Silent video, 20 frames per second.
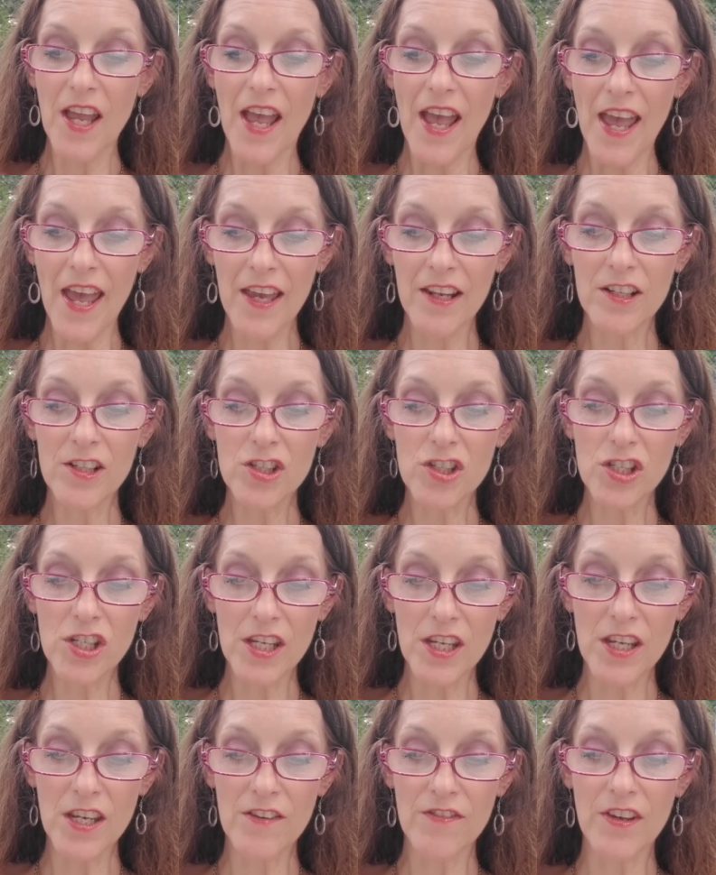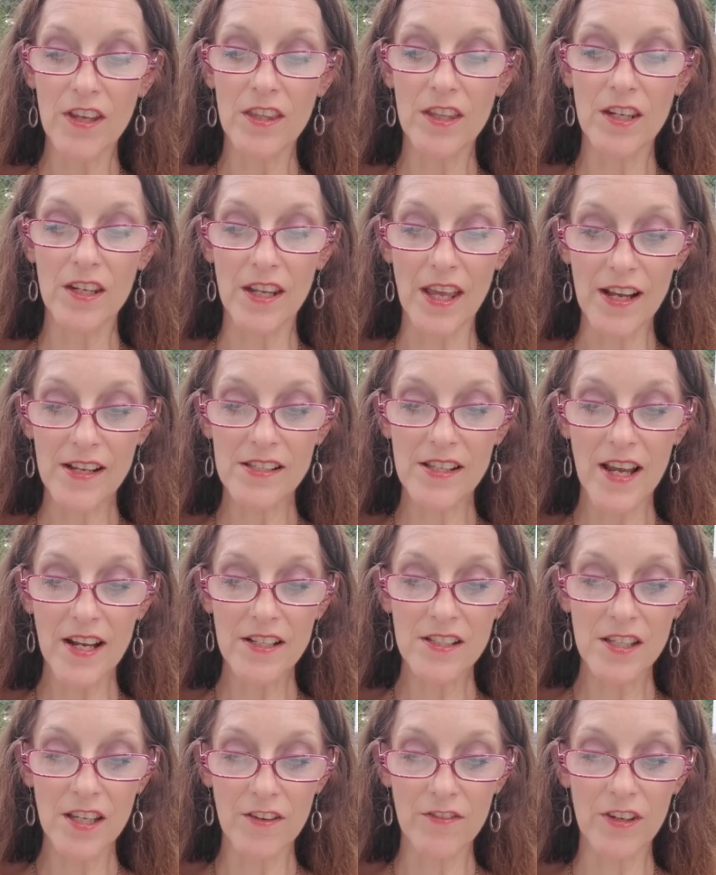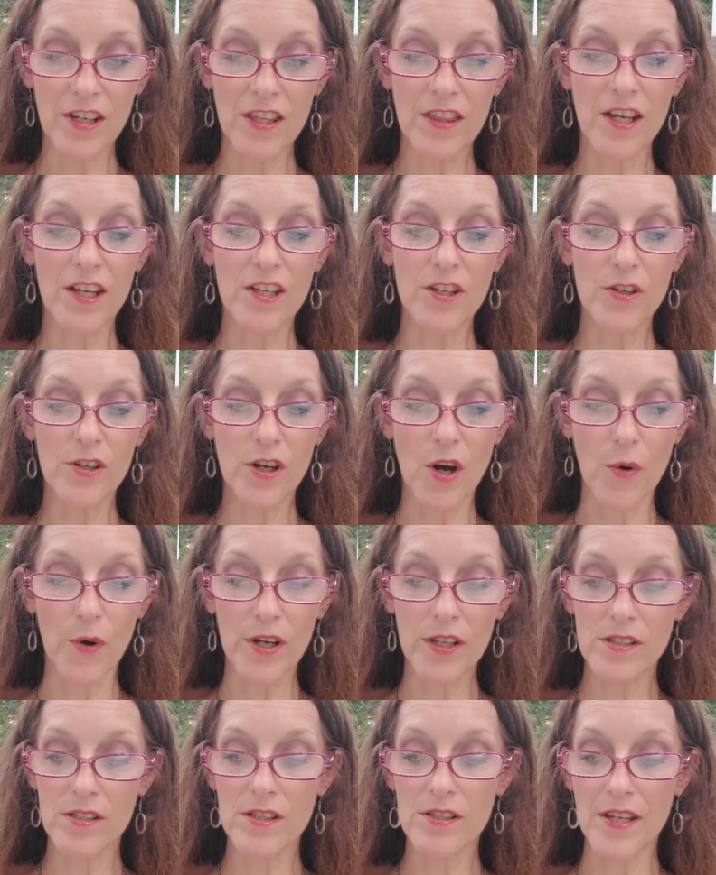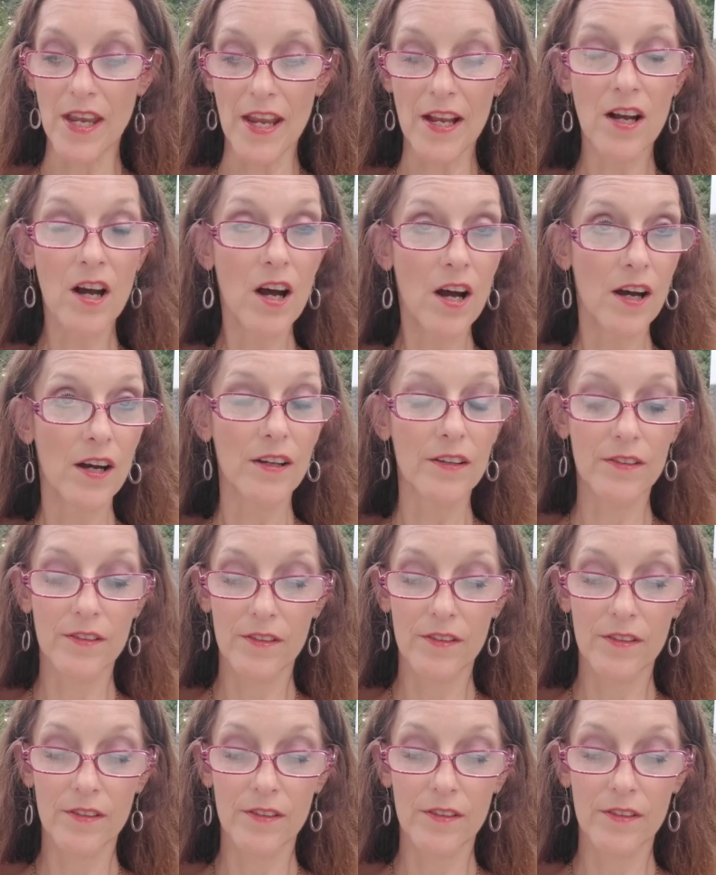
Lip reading: and achieve in the next activity that you're going to take on.